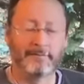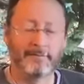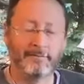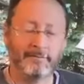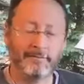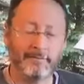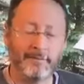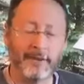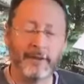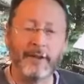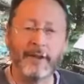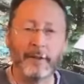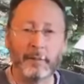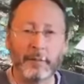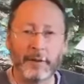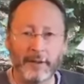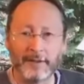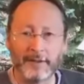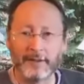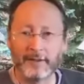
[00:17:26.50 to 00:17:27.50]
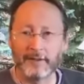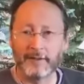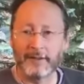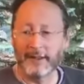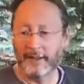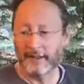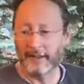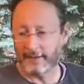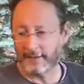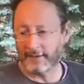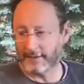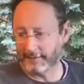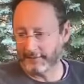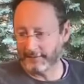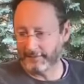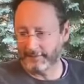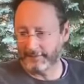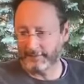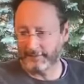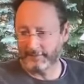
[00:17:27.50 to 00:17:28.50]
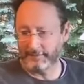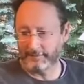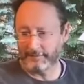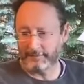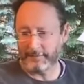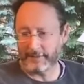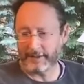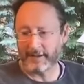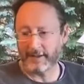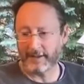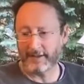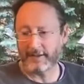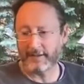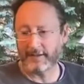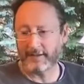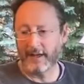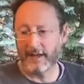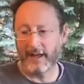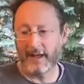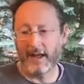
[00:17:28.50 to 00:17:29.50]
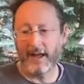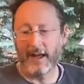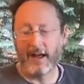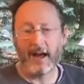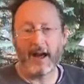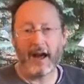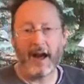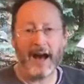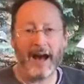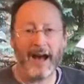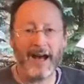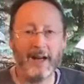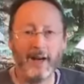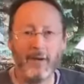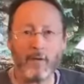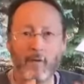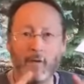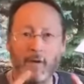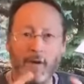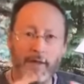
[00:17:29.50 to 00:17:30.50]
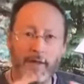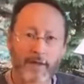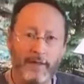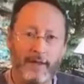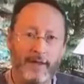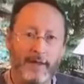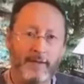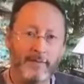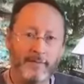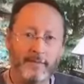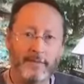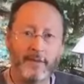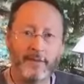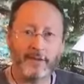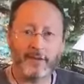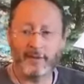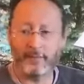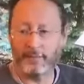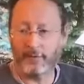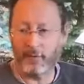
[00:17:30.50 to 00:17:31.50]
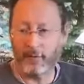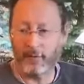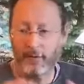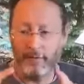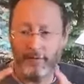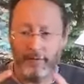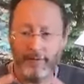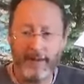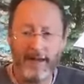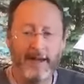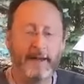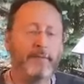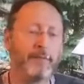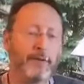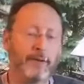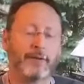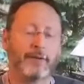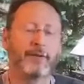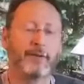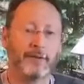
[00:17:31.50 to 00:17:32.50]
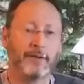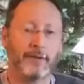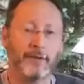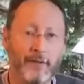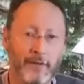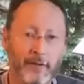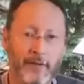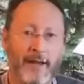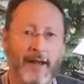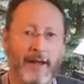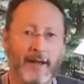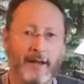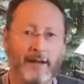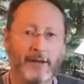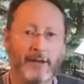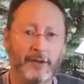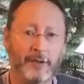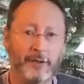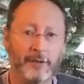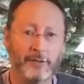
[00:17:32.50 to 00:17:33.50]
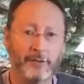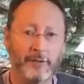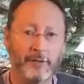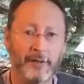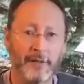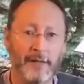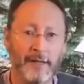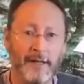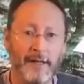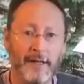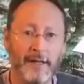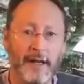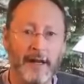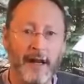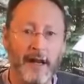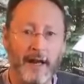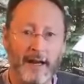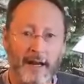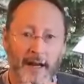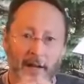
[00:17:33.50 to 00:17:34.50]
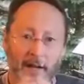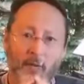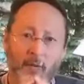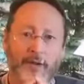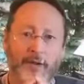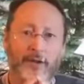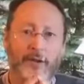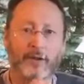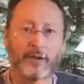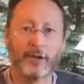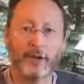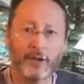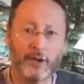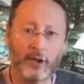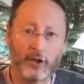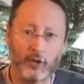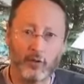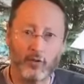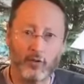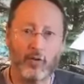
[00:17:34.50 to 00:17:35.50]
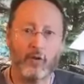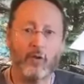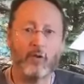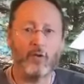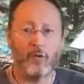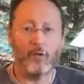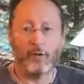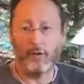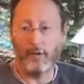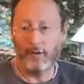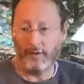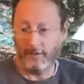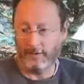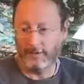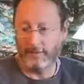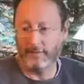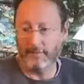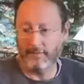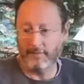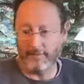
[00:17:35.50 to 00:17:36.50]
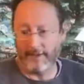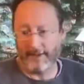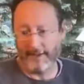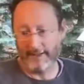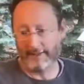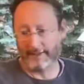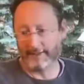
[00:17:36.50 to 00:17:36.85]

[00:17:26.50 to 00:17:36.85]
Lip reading: very unpleasant things because I don't want them to support that person or that issue, and I want to control that.